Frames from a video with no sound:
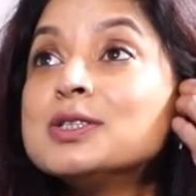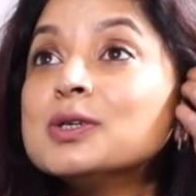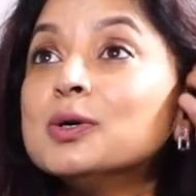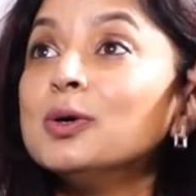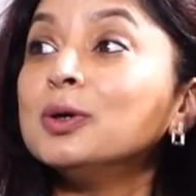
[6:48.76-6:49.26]

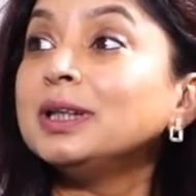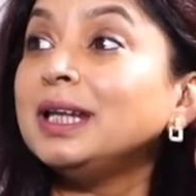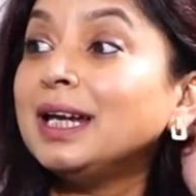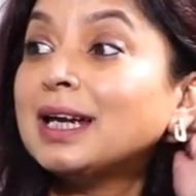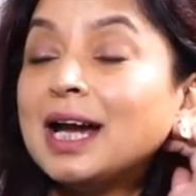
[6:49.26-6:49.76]
So
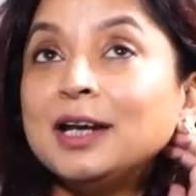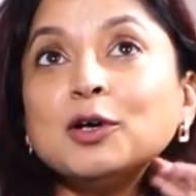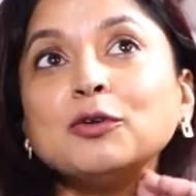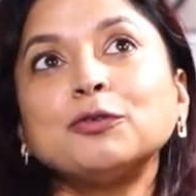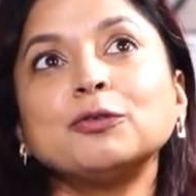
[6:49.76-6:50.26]
they kind
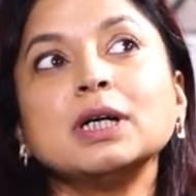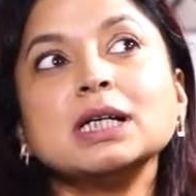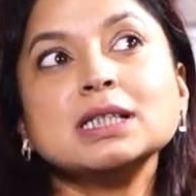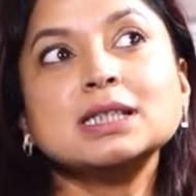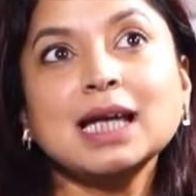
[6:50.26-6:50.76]
of
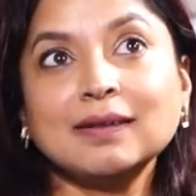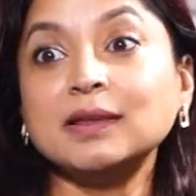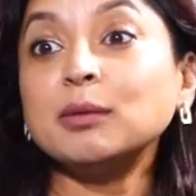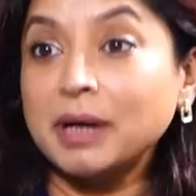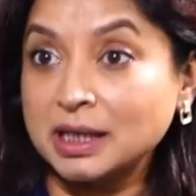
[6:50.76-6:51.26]
set
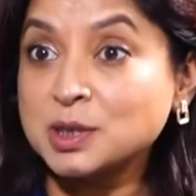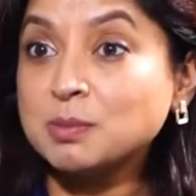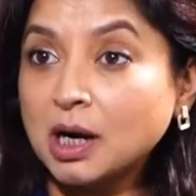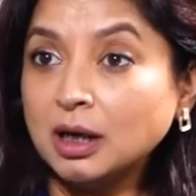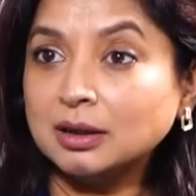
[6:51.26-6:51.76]
the
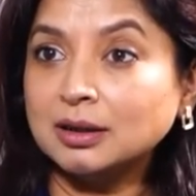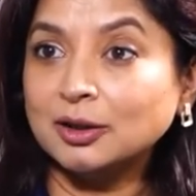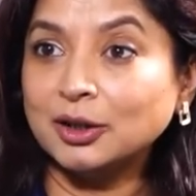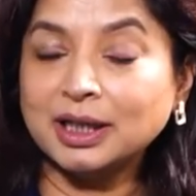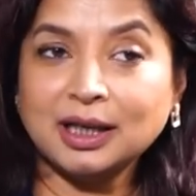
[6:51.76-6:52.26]
benchmark,
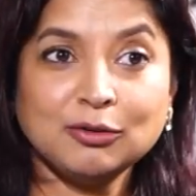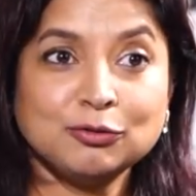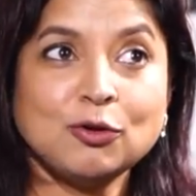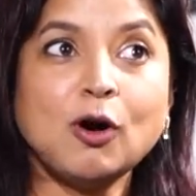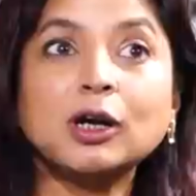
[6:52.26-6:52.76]
okay,
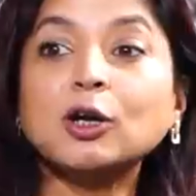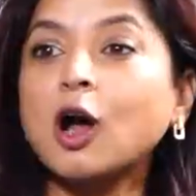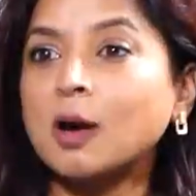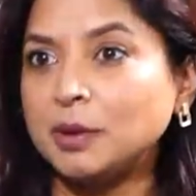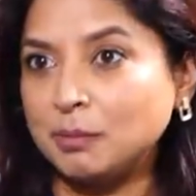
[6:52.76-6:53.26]
for a
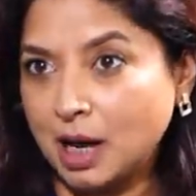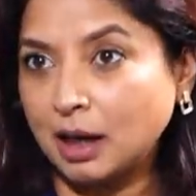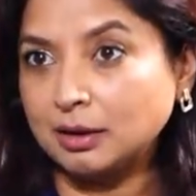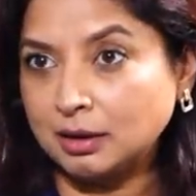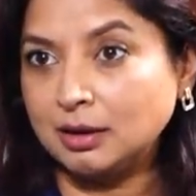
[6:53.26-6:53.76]
common
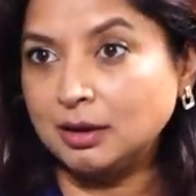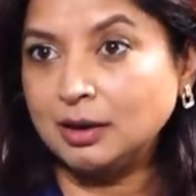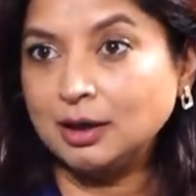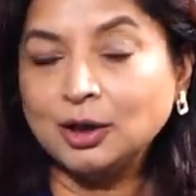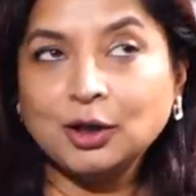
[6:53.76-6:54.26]
man,
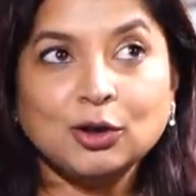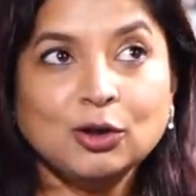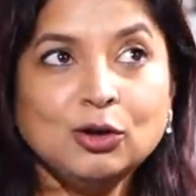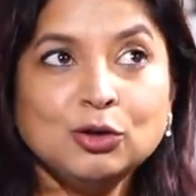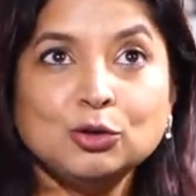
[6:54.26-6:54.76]
you
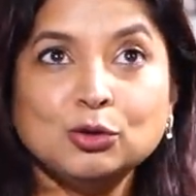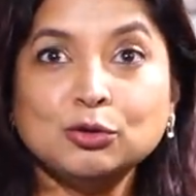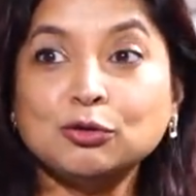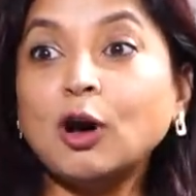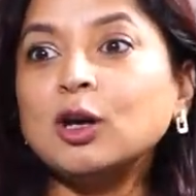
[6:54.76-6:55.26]
know, to
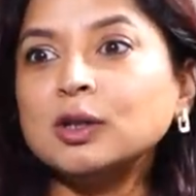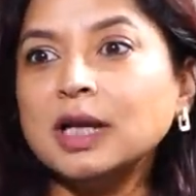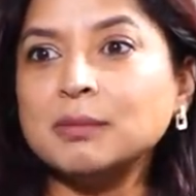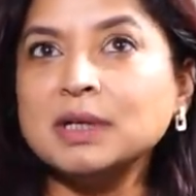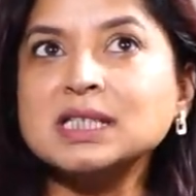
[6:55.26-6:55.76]
follow
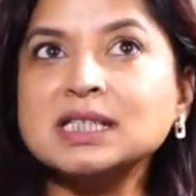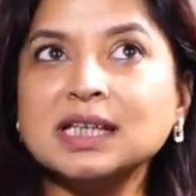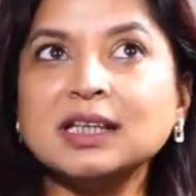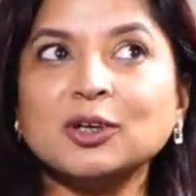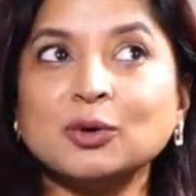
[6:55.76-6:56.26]
them and
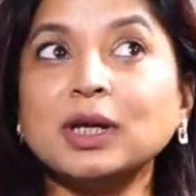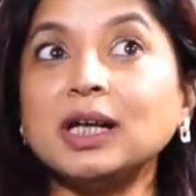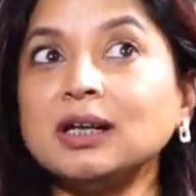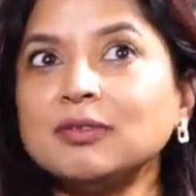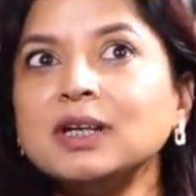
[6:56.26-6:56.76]
see that,
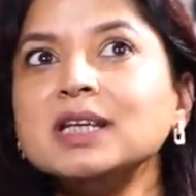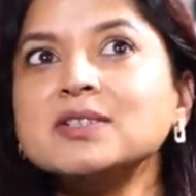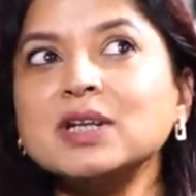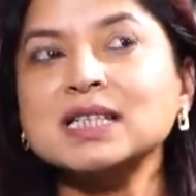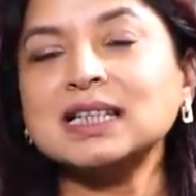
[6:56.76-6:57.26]
okay, if he's
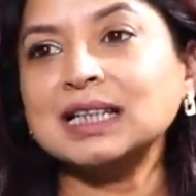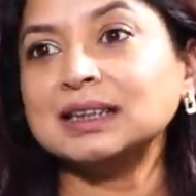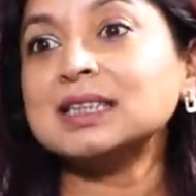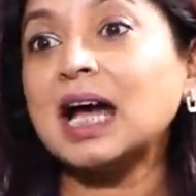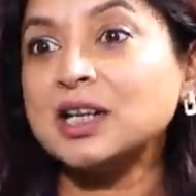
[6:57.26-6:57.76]
dressing like
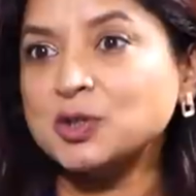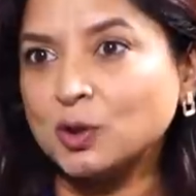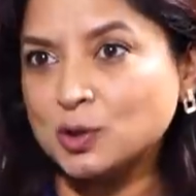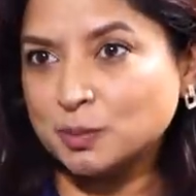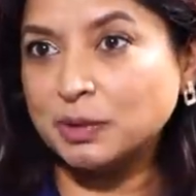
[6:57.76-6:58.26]
this, I
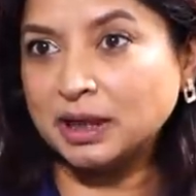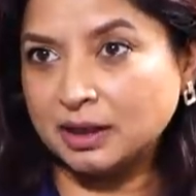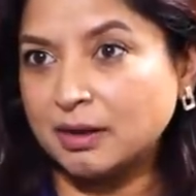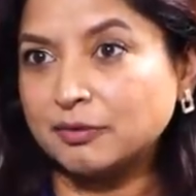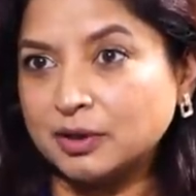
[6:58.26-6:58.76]
should also make
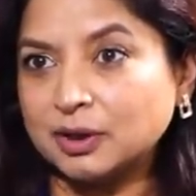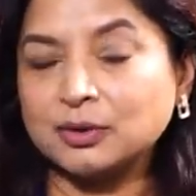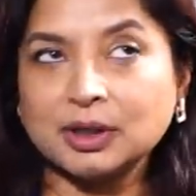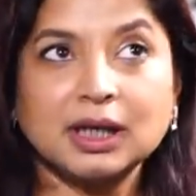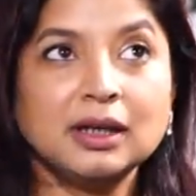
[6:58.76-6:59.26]
an effort,
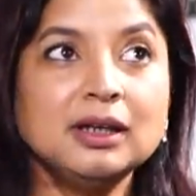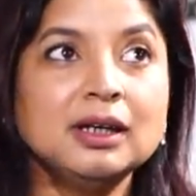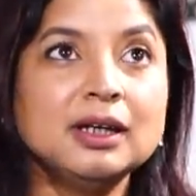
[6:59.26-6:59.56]
okay.